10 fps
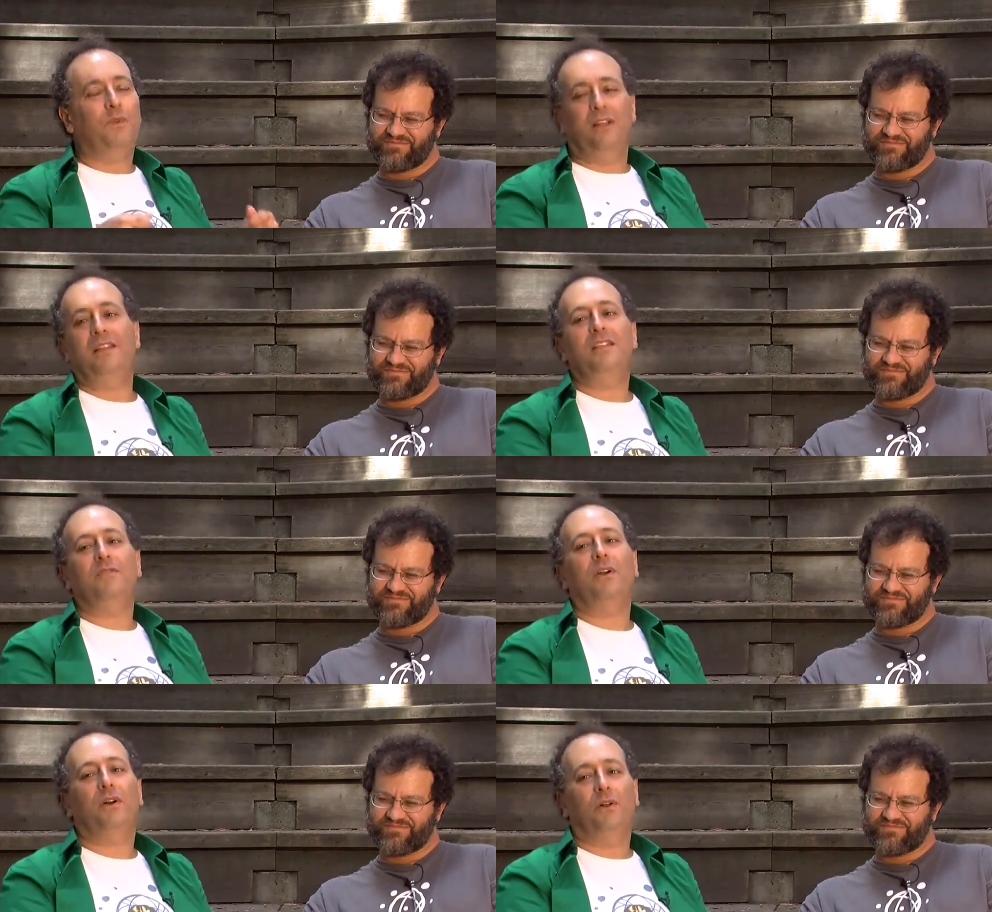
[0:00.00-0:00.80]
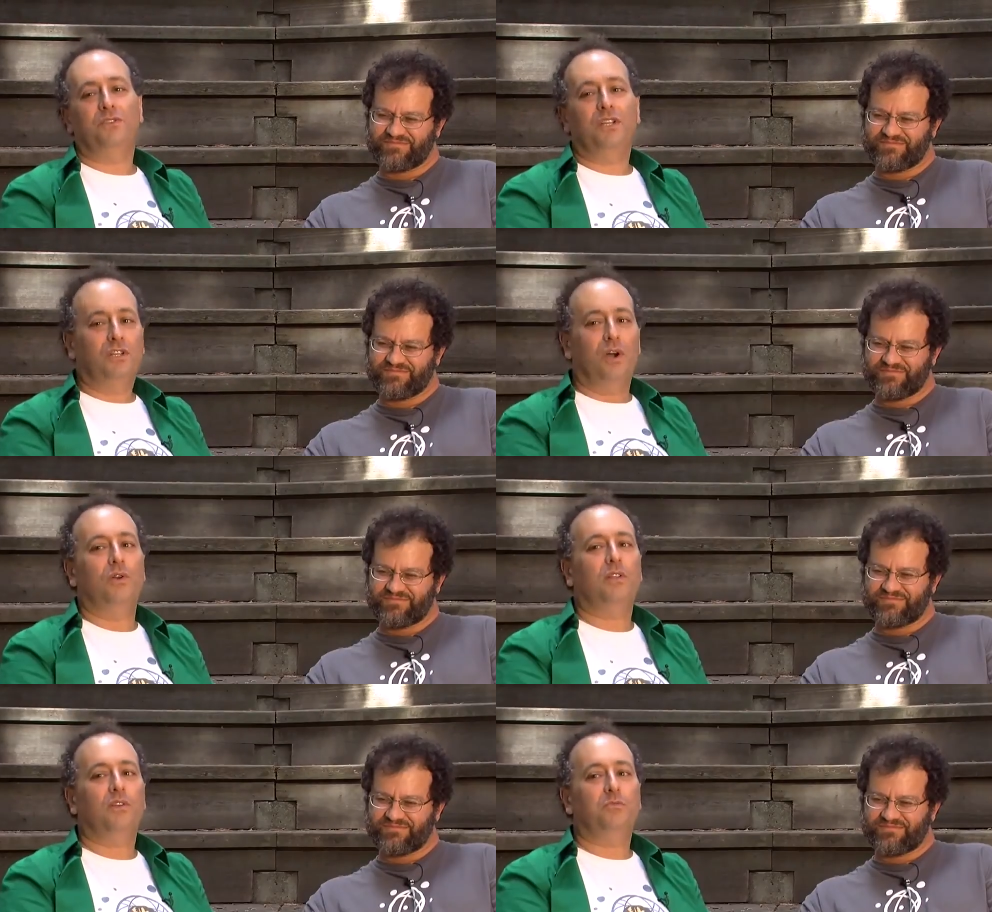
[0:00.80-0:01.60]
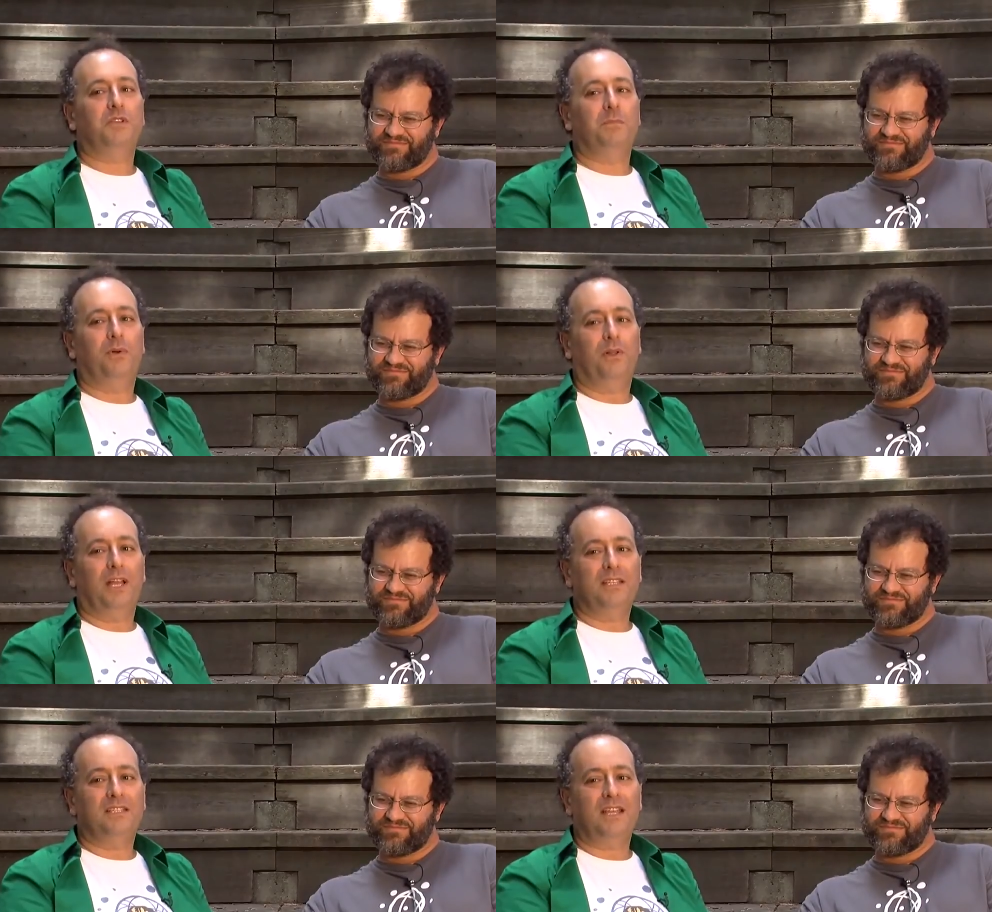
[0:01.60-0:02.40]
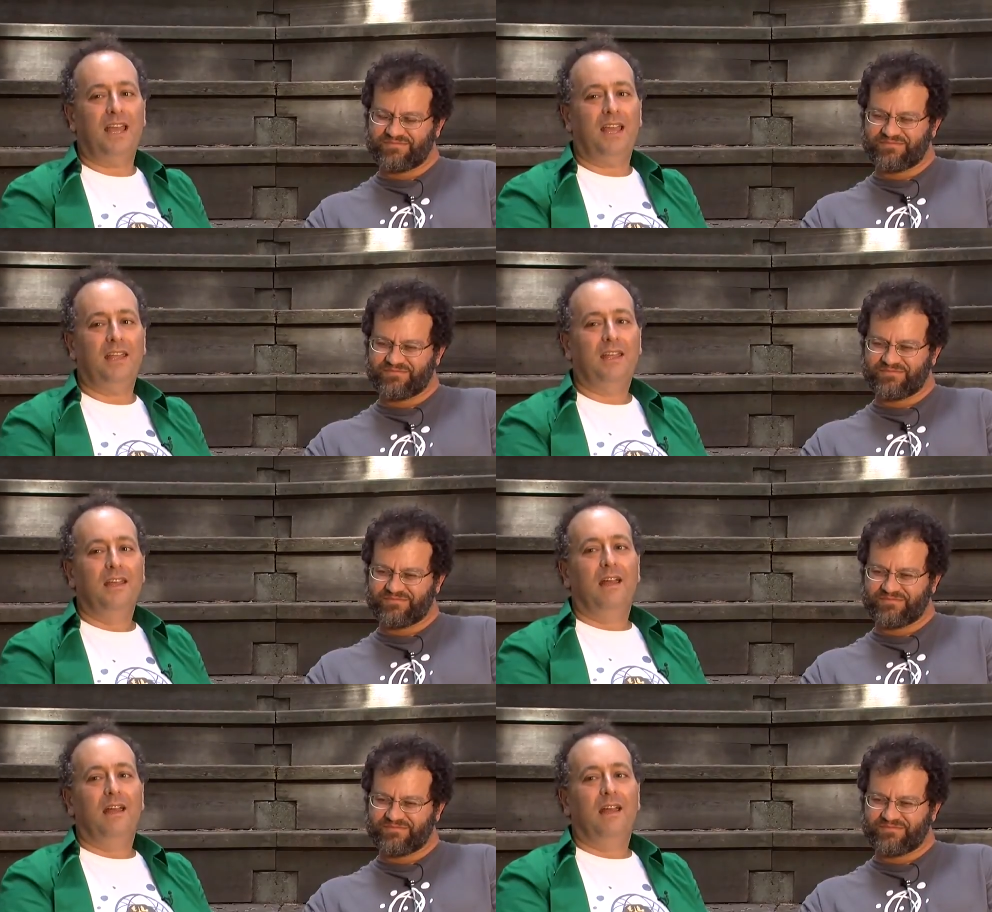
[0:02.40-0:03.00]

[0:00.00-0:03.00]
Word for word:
Speaker 1: really difficult to go to those people and say,